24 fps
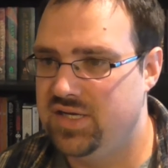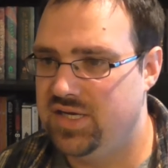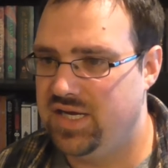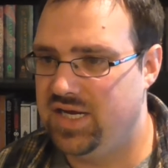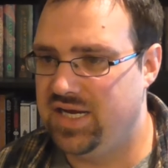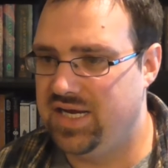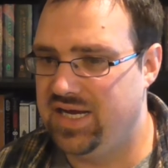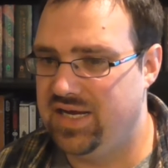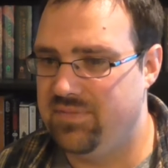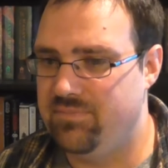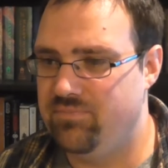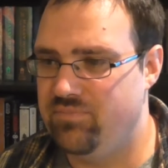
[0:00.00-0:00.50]

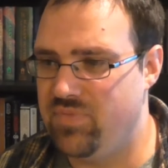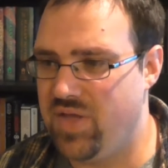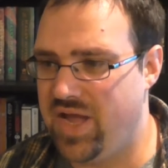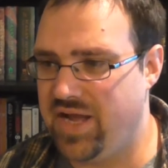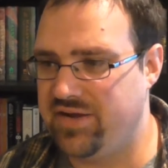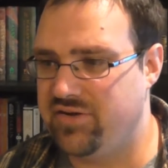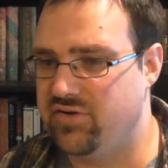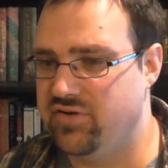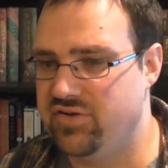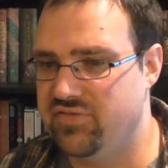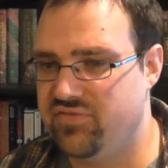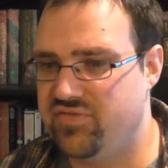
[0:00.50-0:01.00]

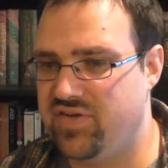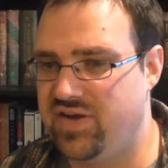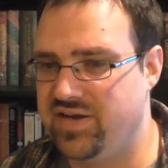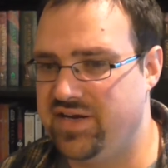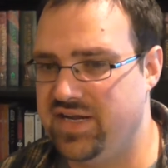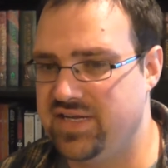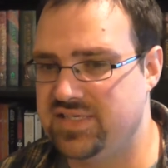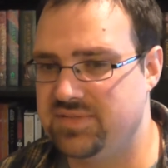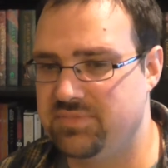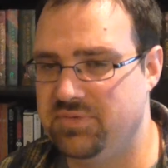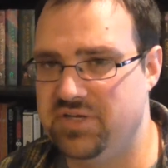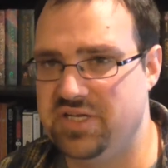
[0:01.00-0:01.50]
I couldn't find
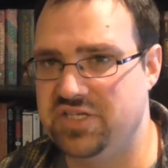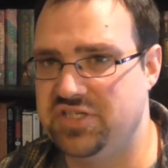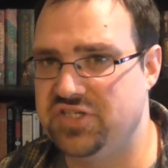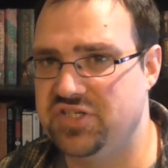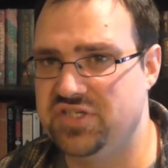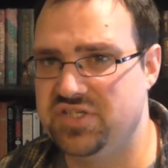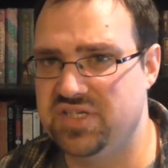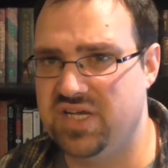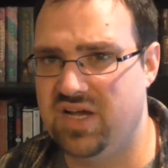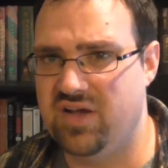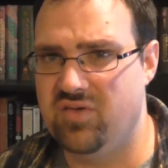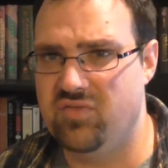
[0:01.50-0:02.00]

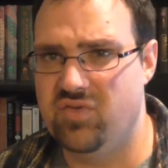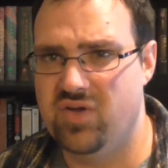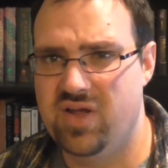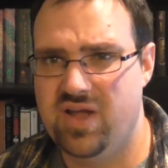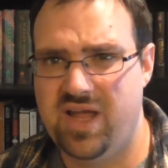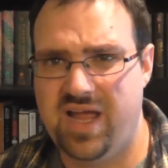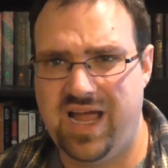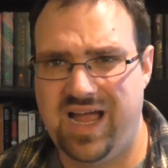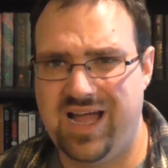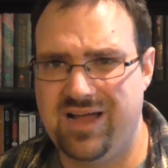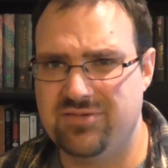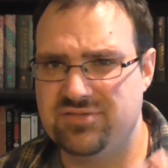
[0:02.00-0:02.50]
explanations of
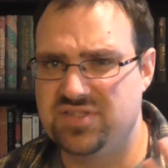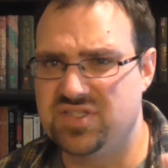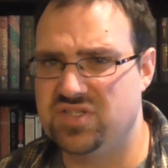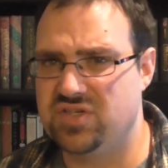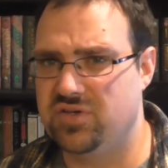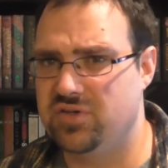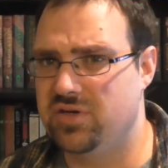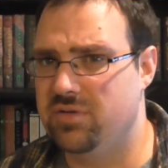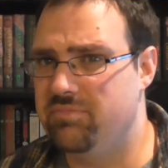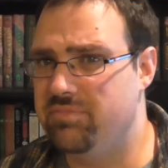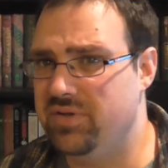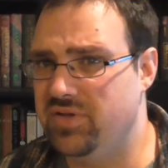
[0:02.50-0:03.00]
how
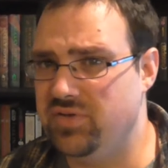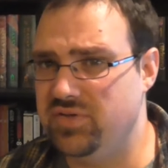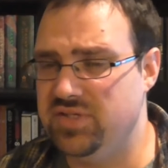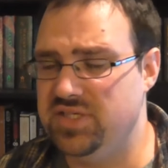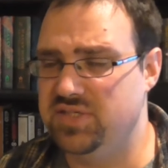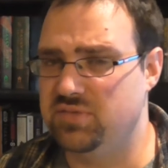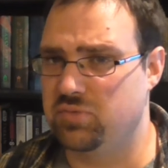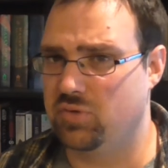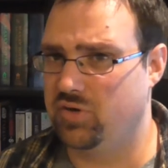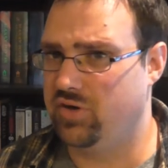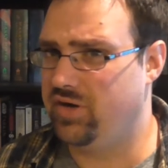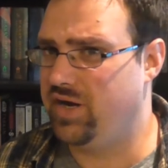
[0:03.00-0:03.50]
certain
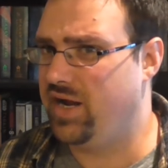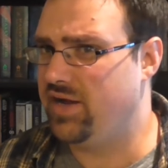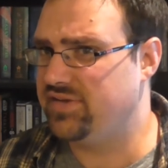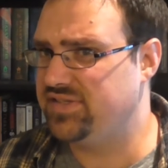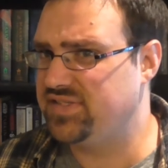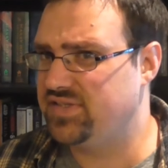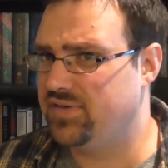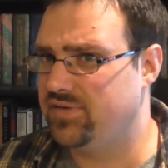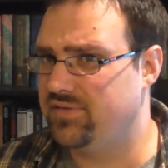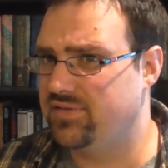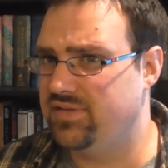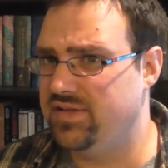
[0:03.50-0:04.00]
abilities work or how
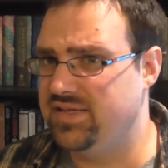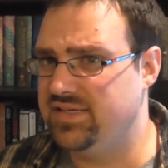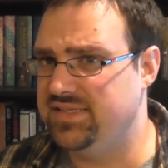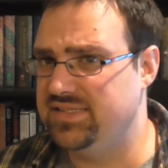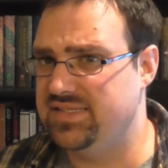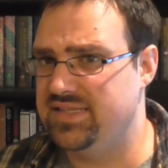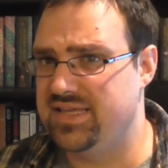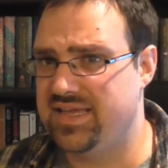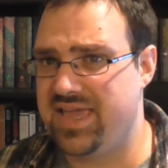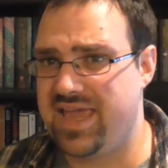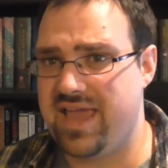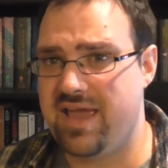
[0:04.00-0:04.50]
certain things
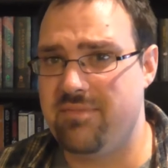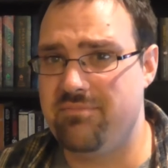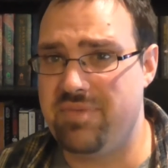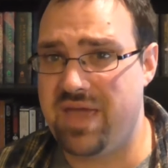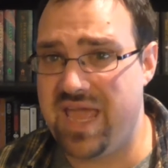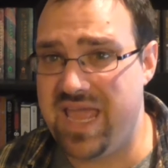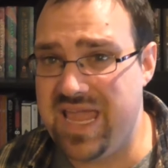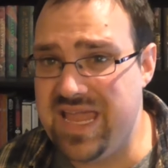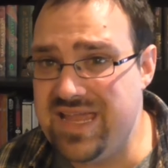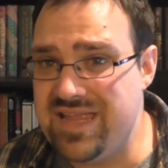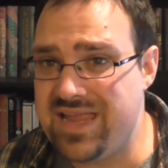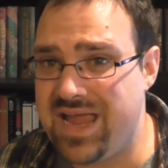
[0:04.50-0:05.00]
in the
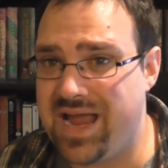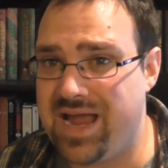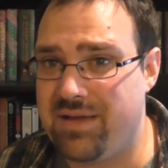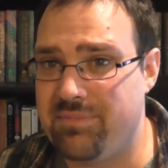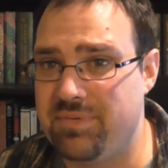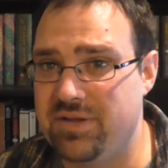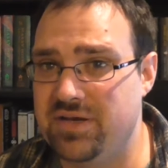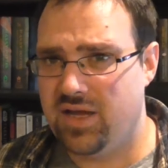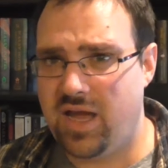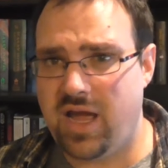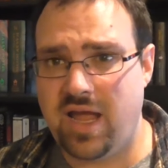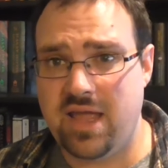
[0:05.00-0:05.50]
campaign
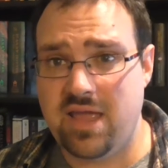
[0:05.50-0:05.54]
happen.